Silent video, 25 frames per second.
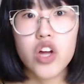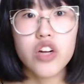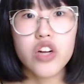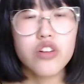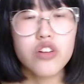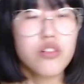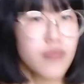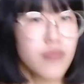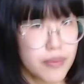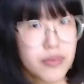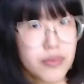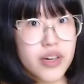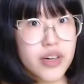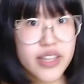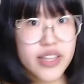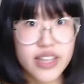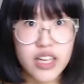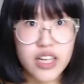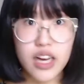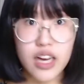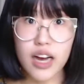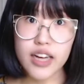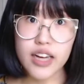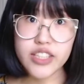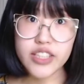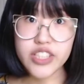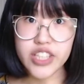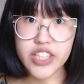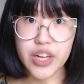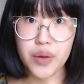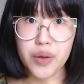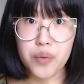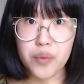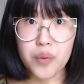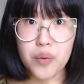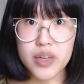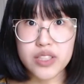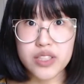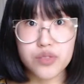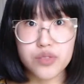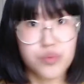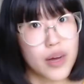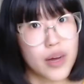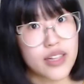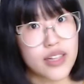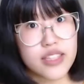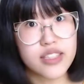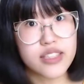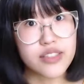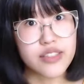Remembering the kanji was
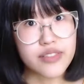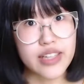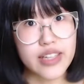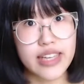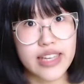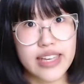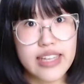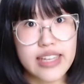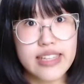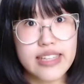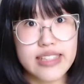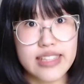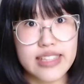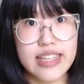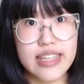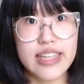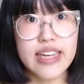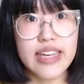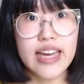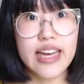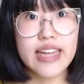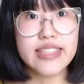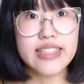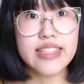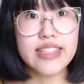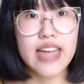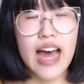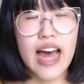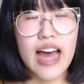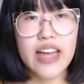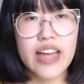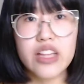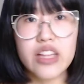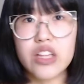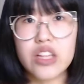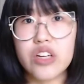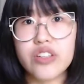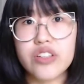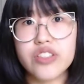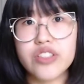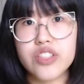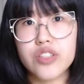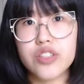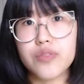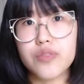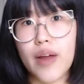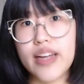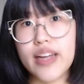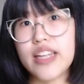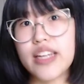relatively easy, and I learned
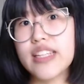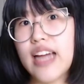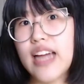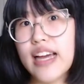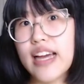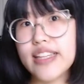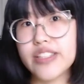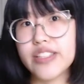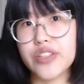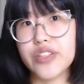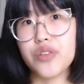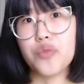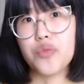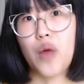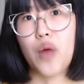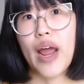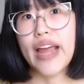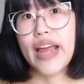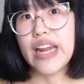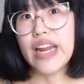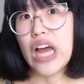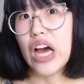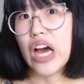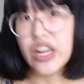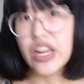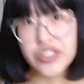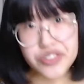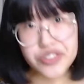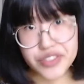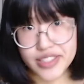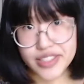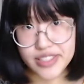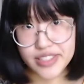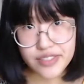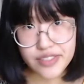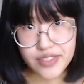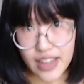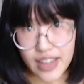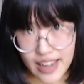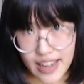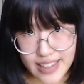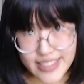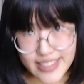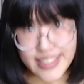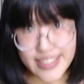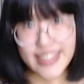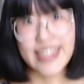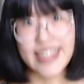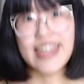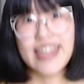to recognize and write hundreds of
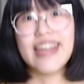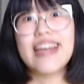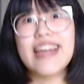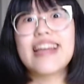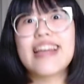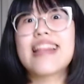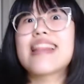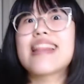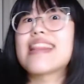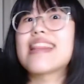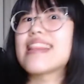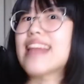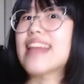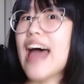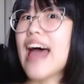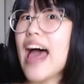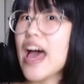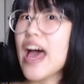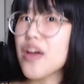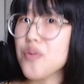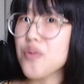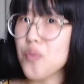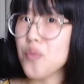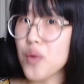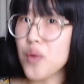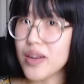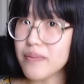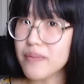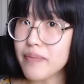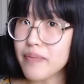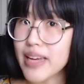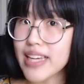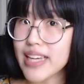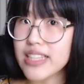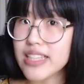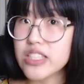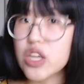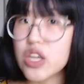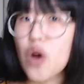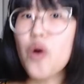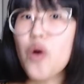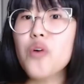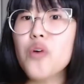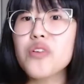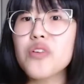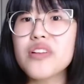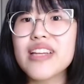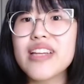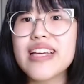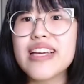kanji. That would be
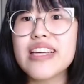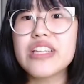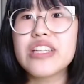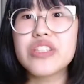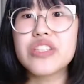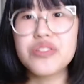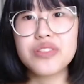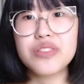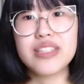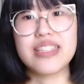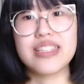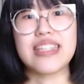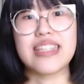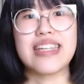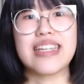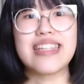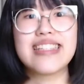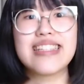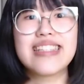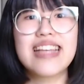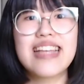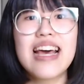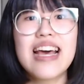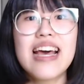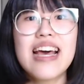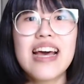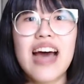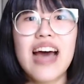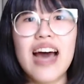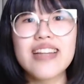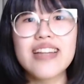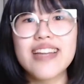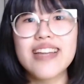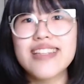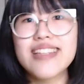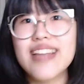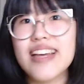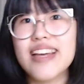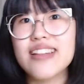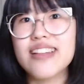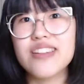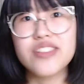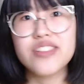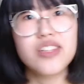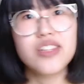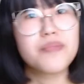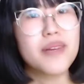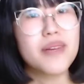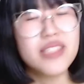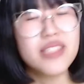totally useless unless I
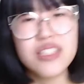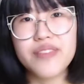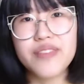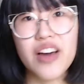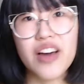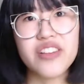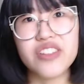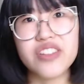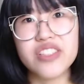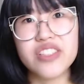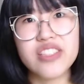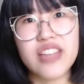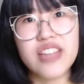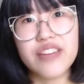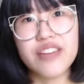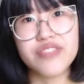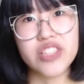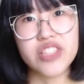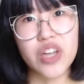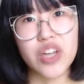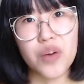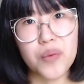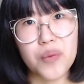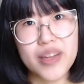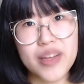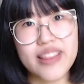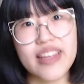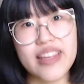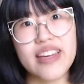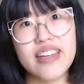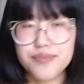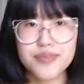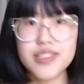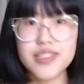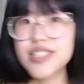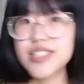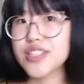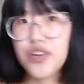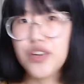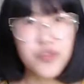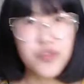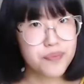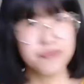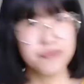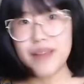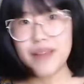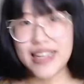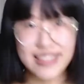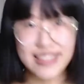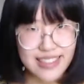learned a bunch of other stuff to go with it. So
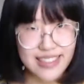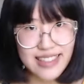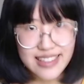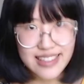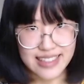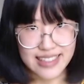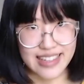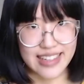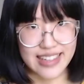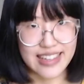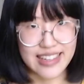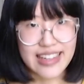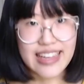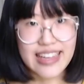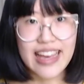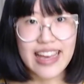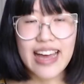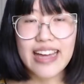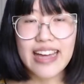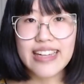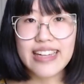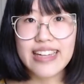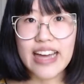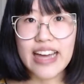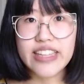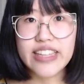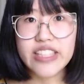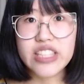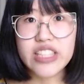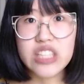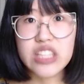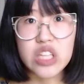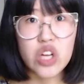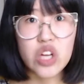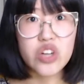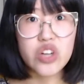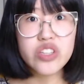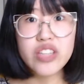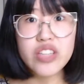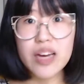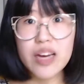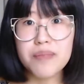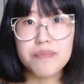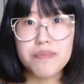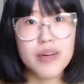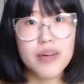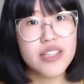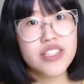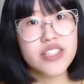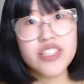basically, in the end, I just learned a
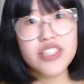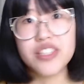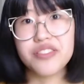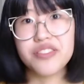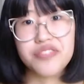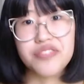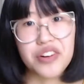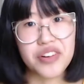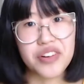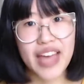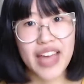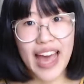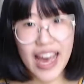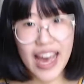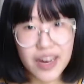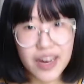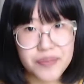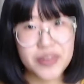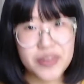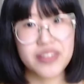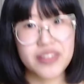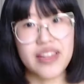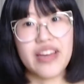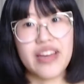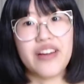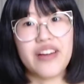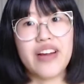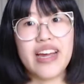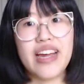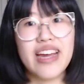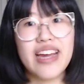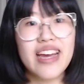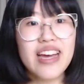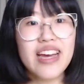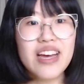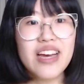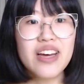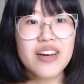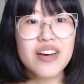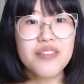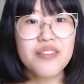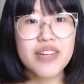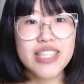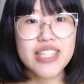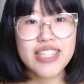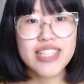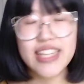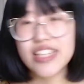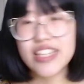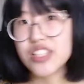bunch of vocabulary,
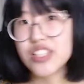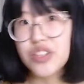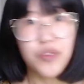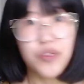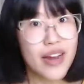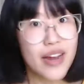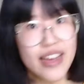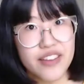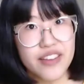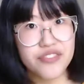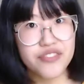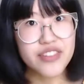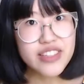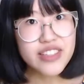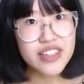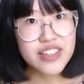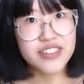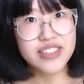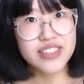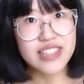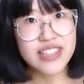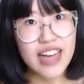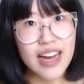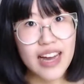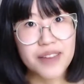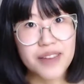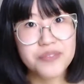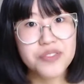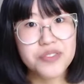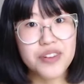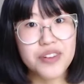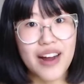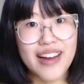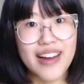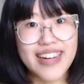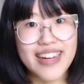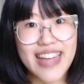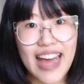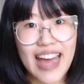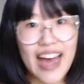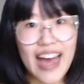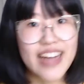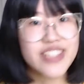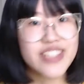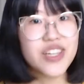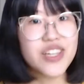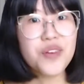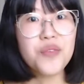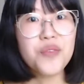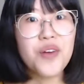which is great for those times where I'd
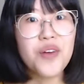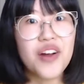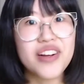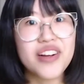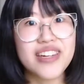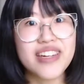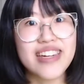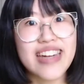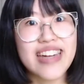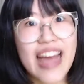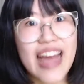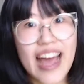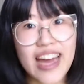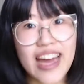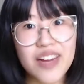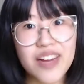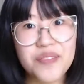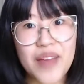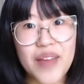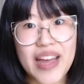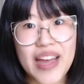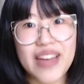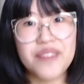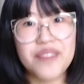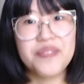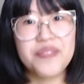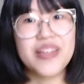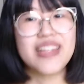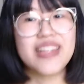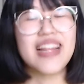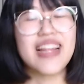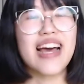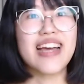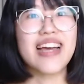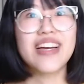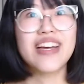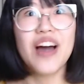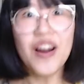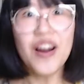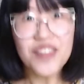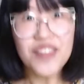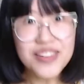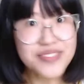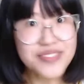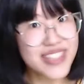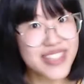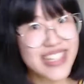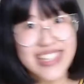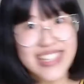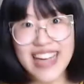catch a word in an anime and be like,
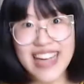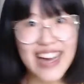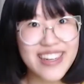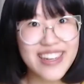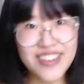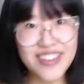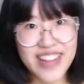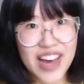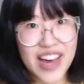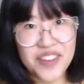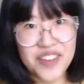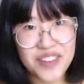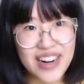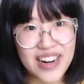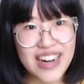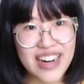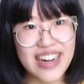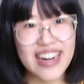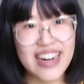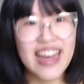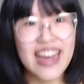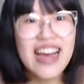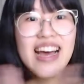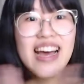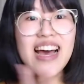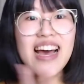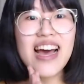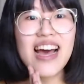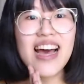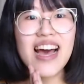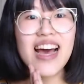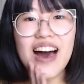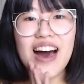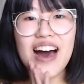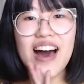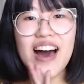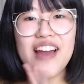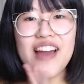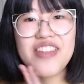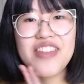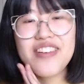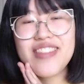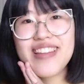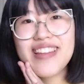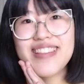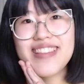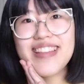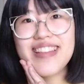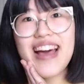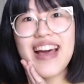OMG, I know that word! Other
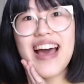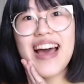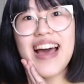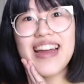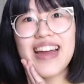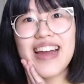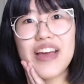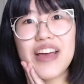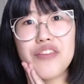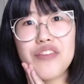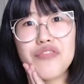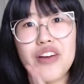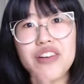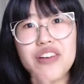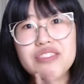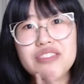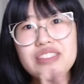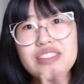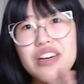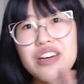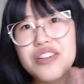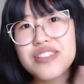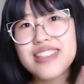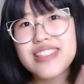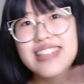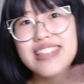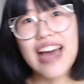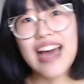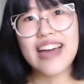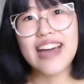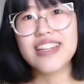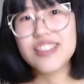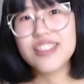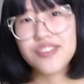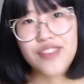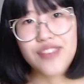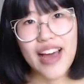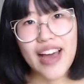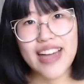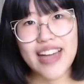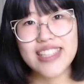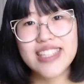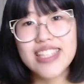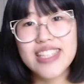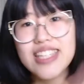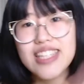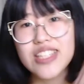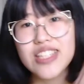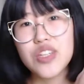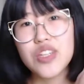than that, I felt no
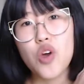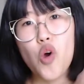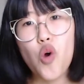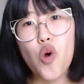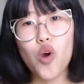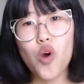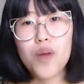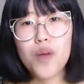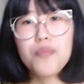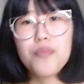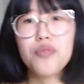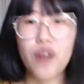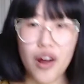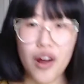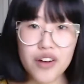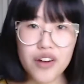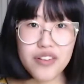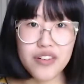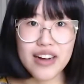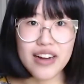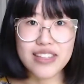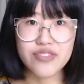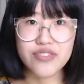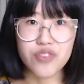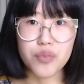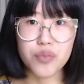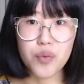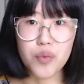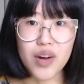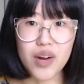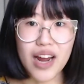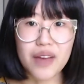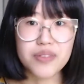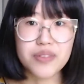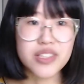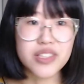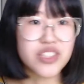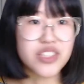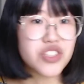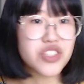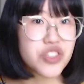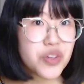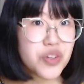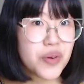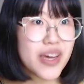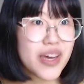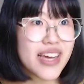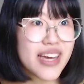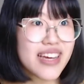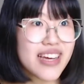satisfaction or progress from what I was
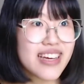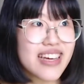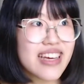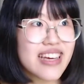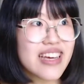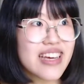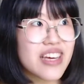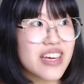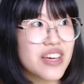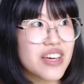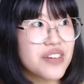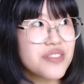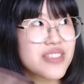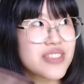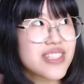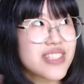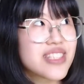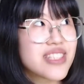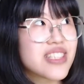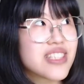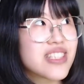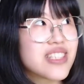doing. It was